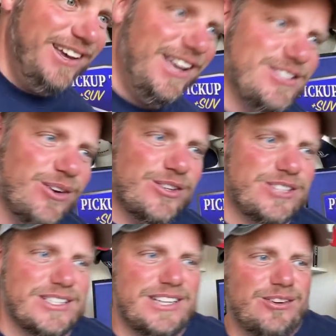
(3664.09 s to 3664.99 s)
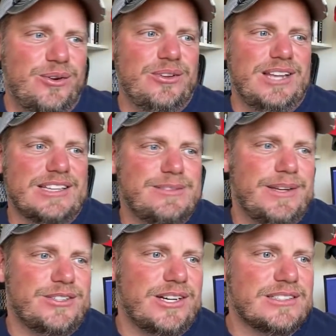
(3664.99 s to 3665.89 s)
It's local trucks that are old, like
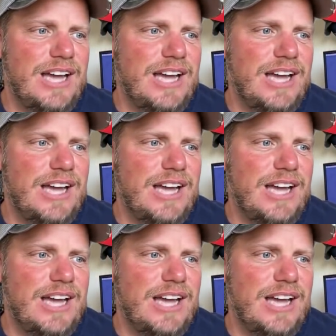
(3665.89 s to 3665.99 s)
cement trucks.